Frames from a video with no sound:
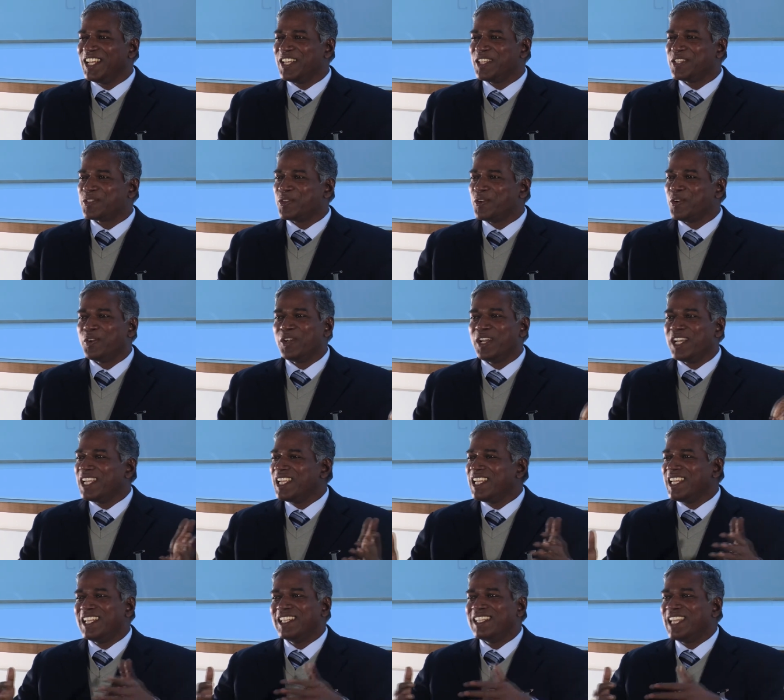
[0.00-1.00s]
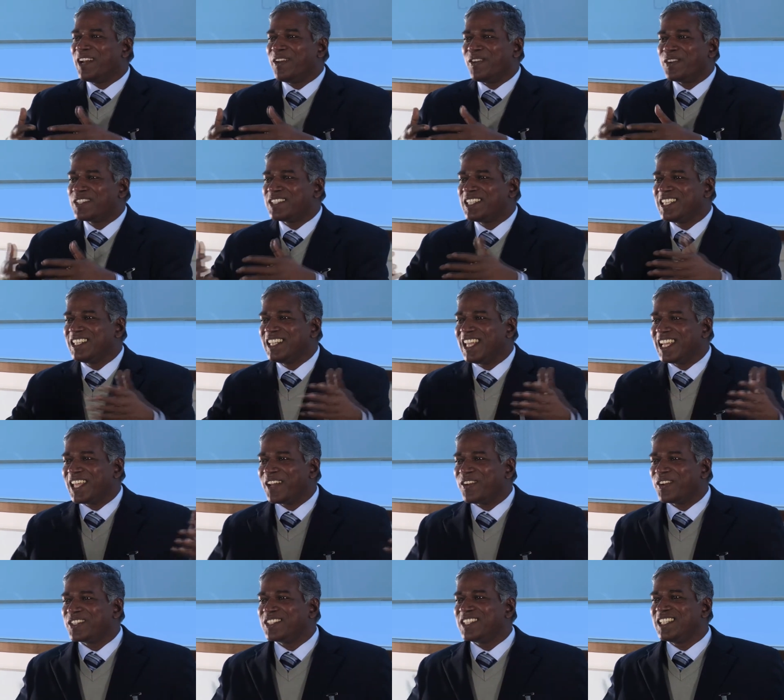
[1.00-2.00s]
So he, they don't see, they
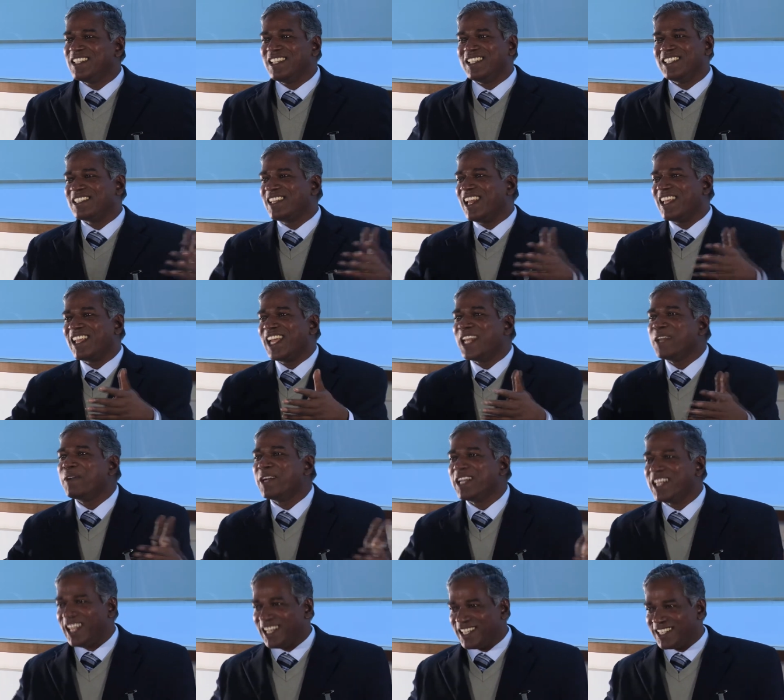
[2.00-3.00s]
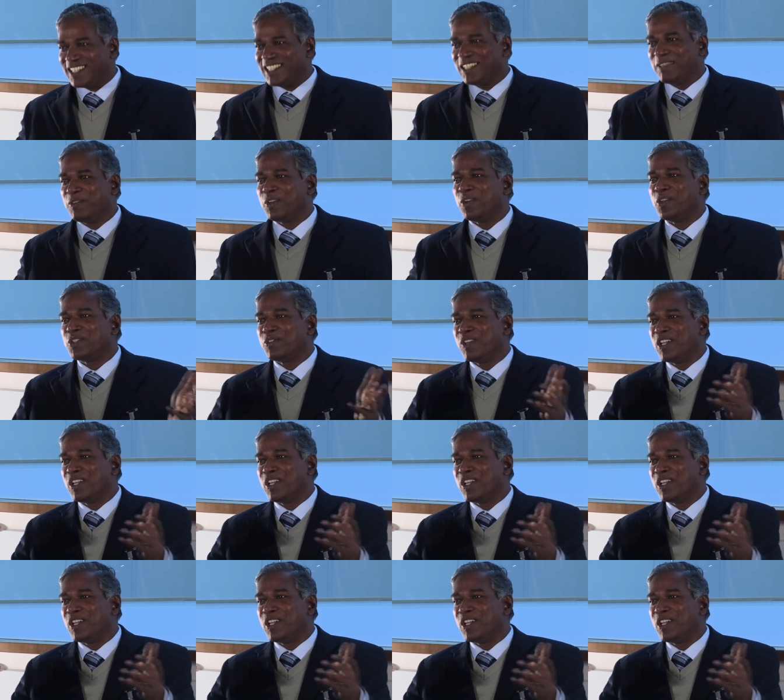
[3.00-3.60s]
cannot see this like anybody else because